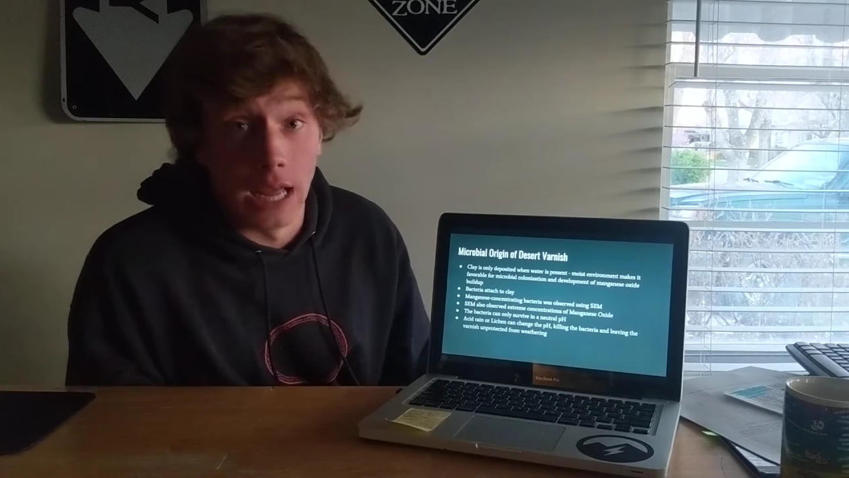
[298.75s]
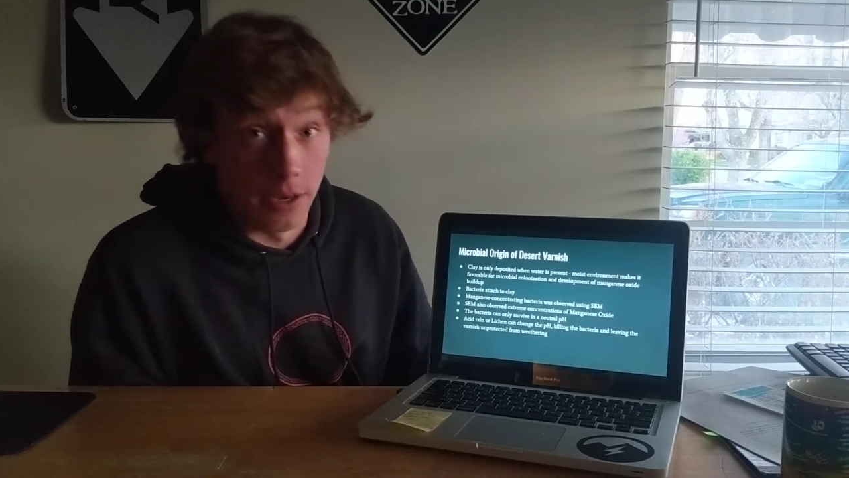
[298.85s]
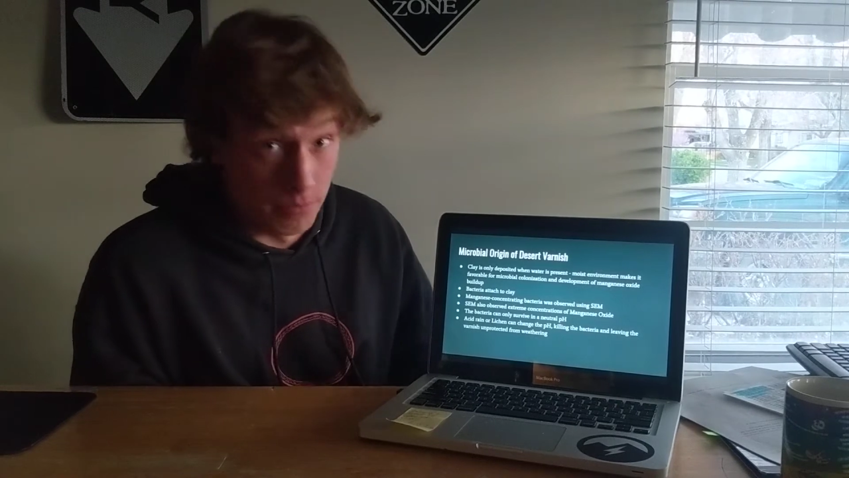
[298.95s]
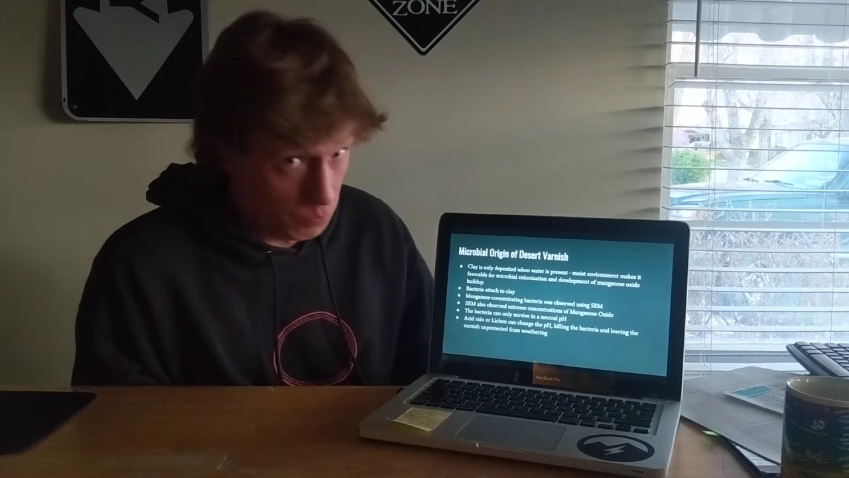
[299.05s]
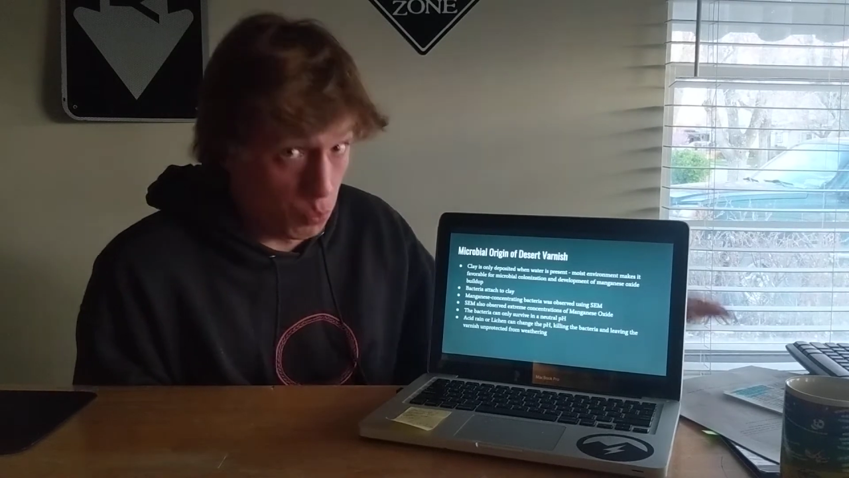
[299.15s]

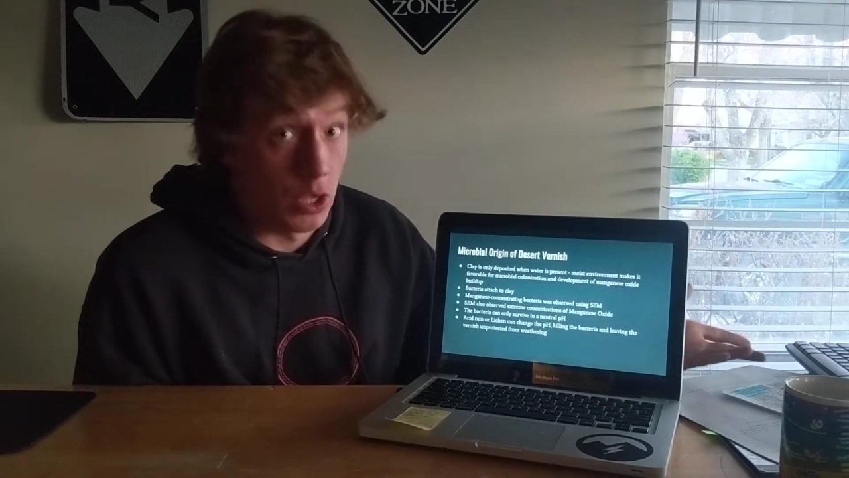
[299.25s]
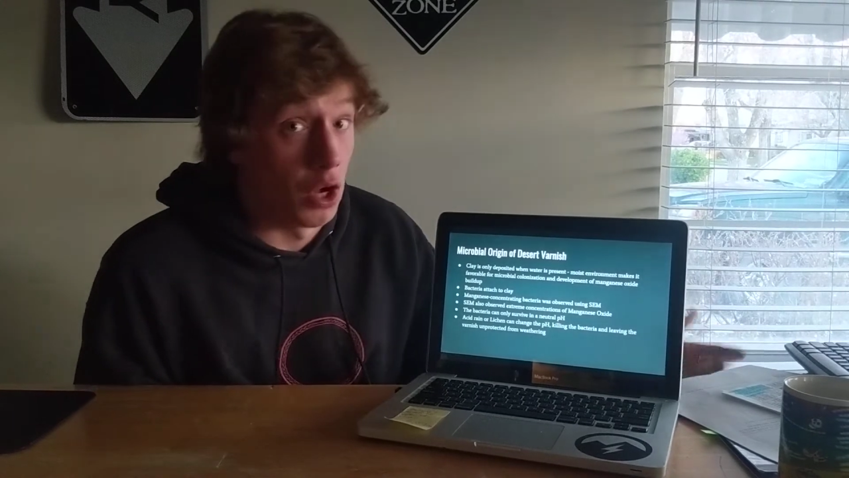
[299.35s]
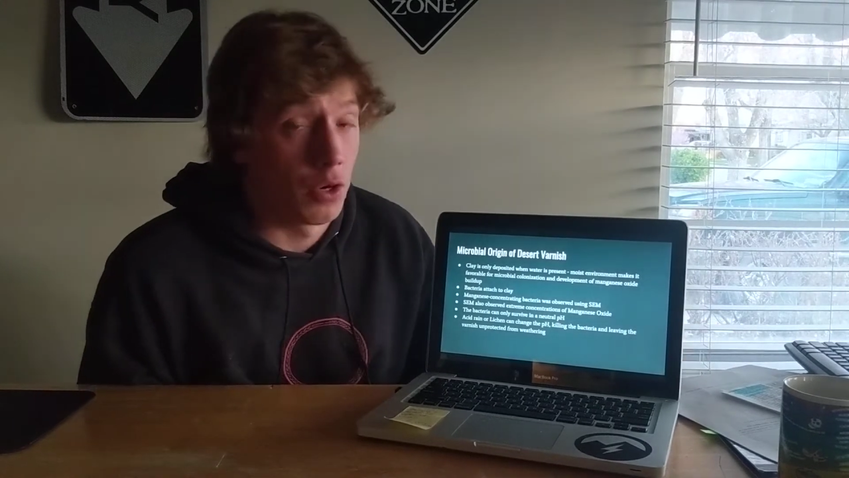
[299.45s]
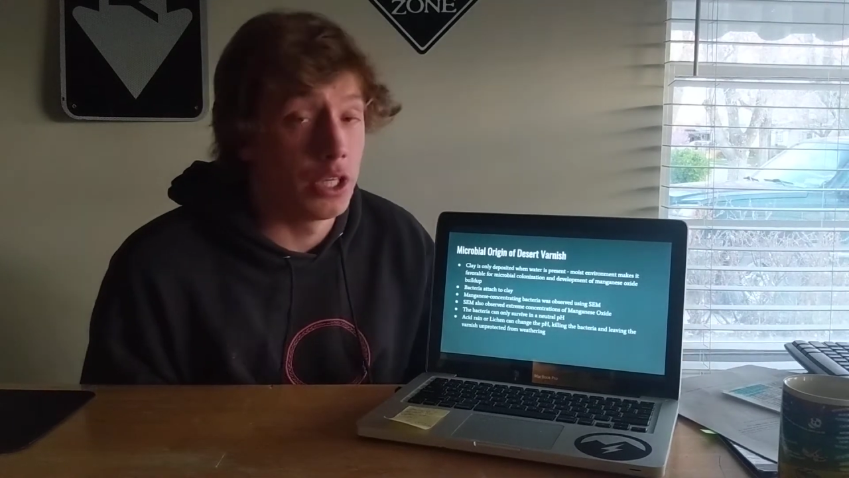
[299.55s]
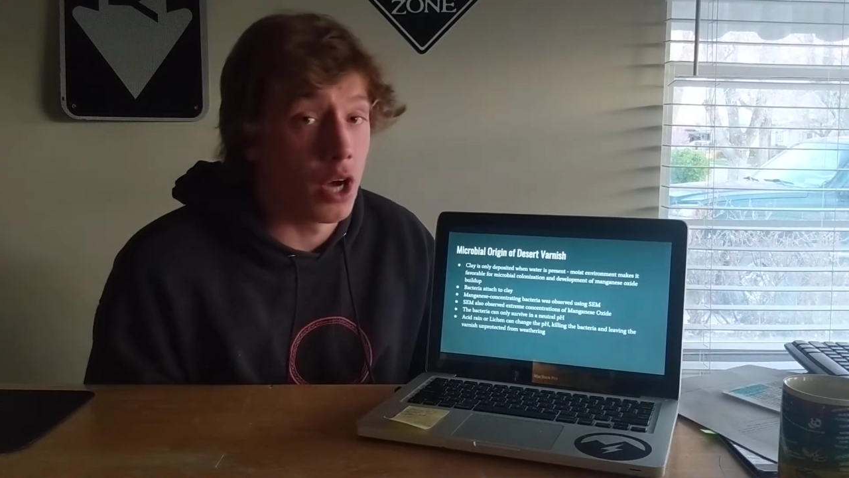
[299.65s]
and we
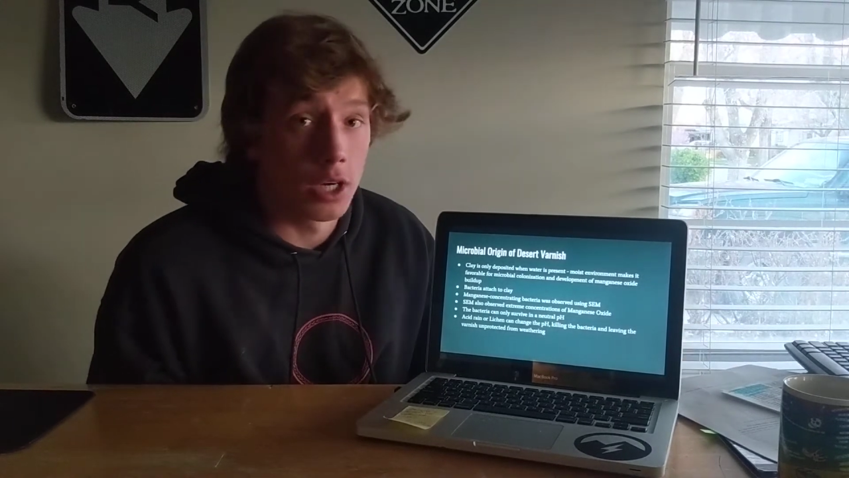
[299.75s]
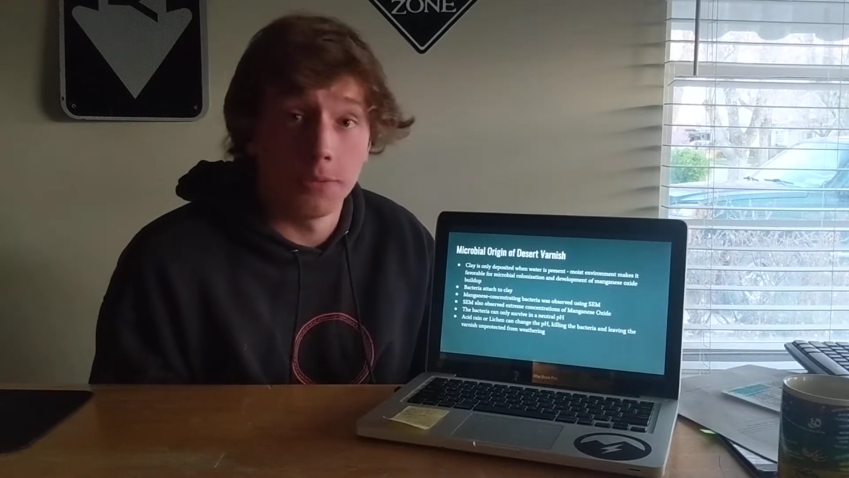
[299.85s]
already talked